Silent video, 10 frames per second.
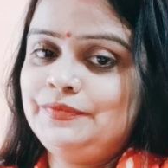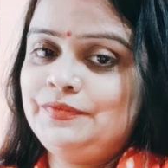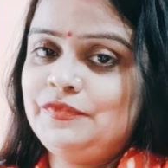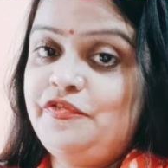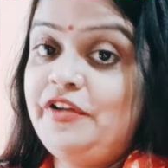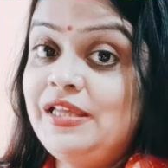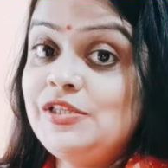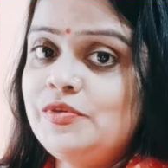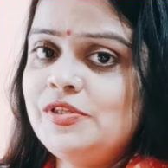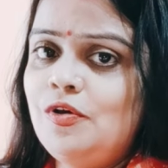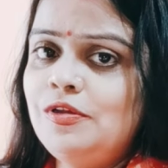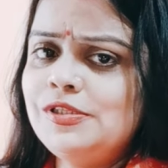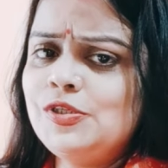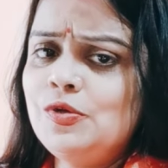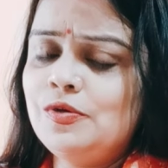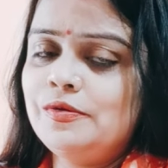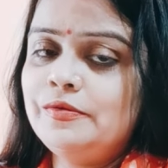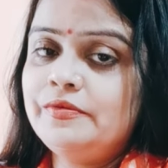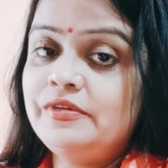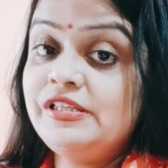France was also
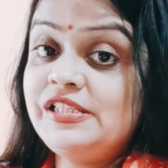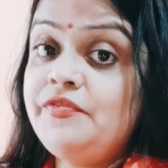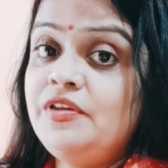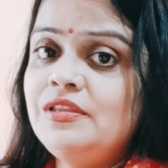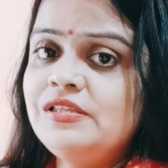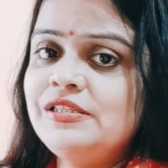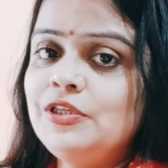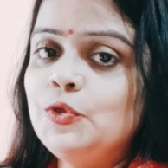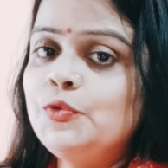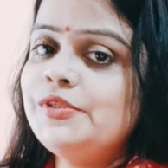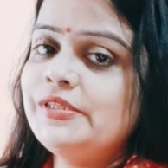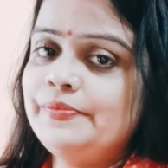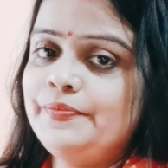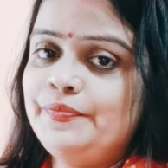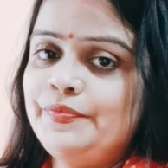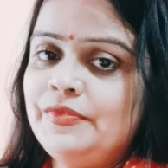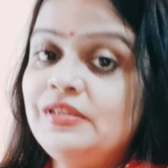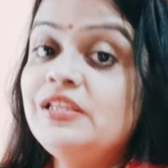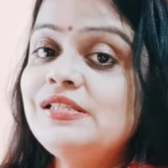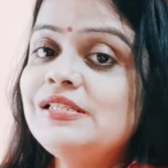receiving this news,
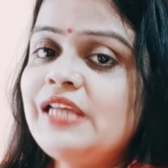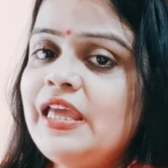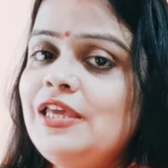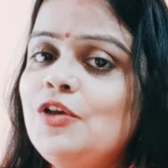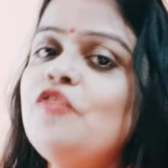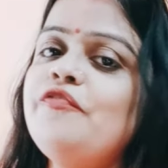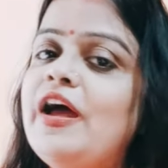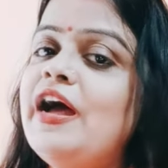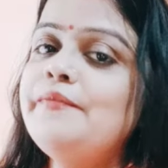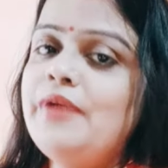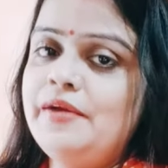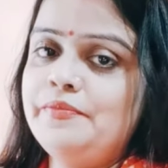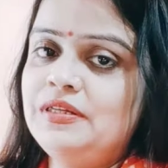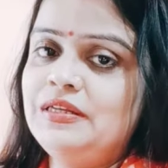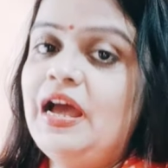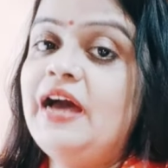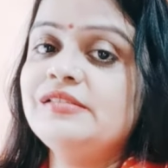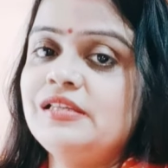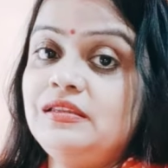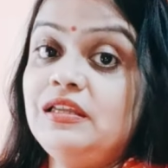this saying of Amhamel
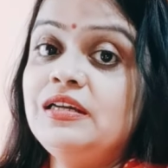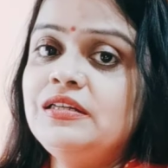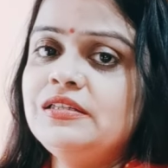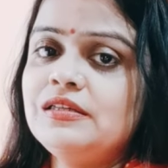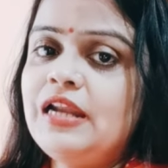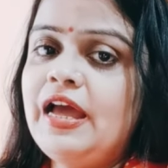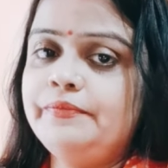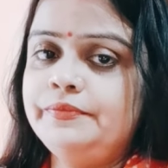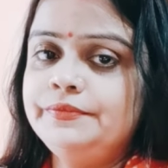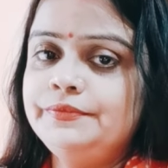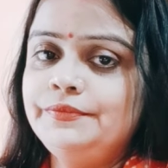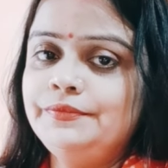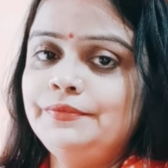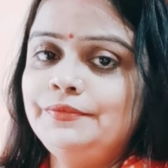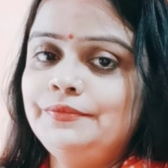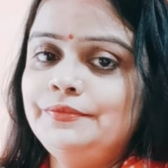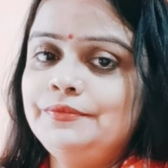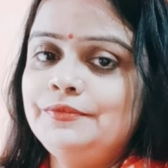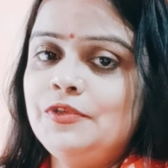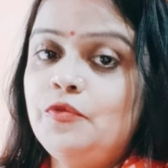as a thunderclap.
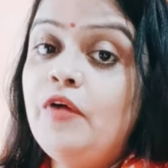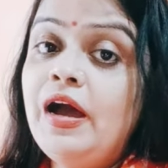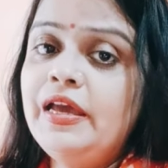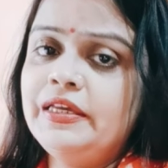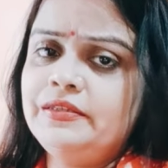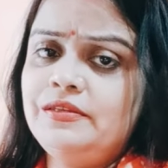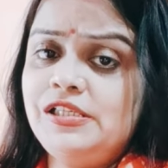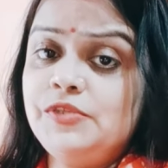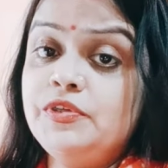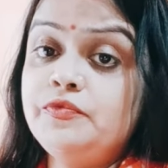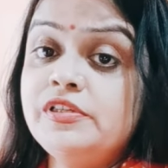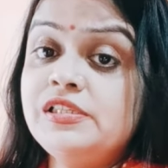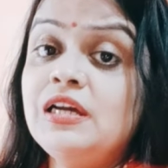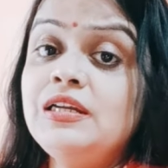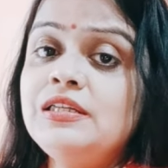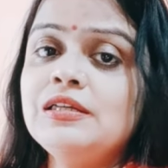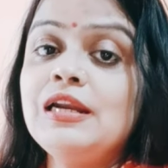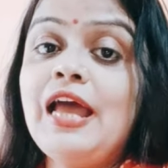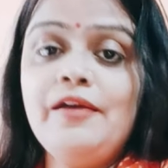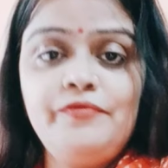Why? This one was
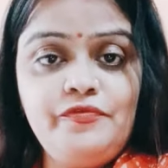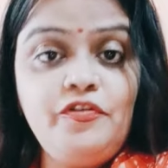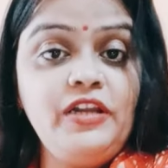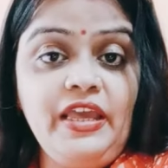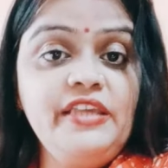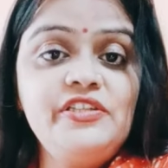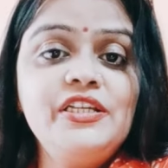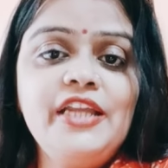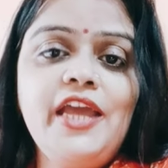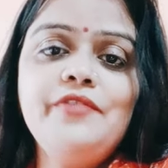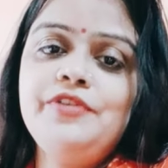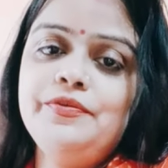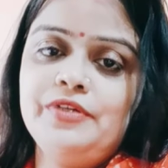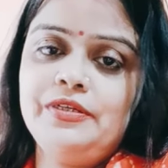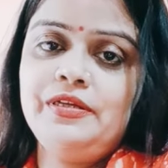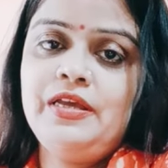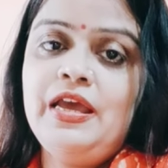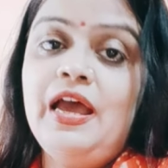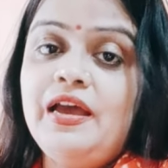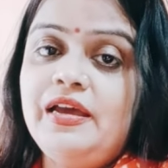thunderclap for each and everyone,
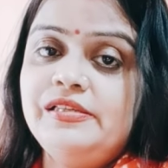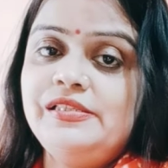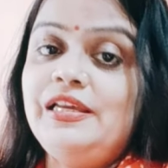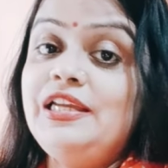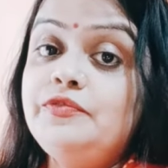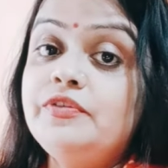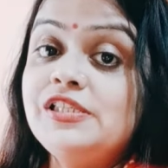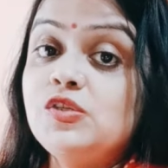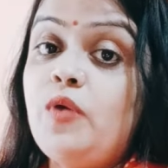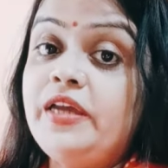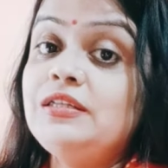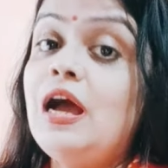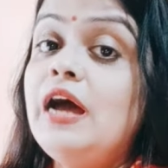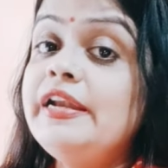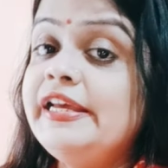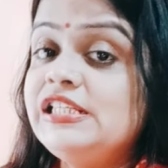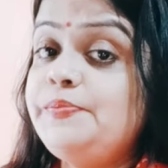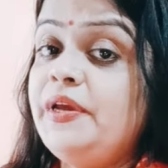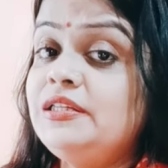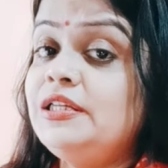as it was quite
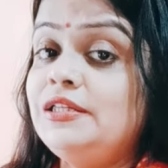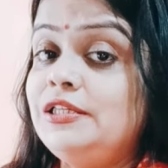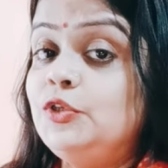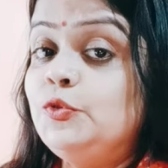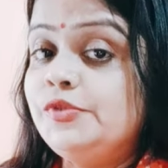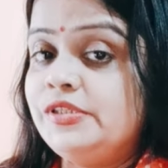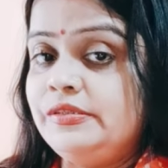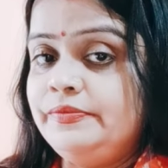unexpected news.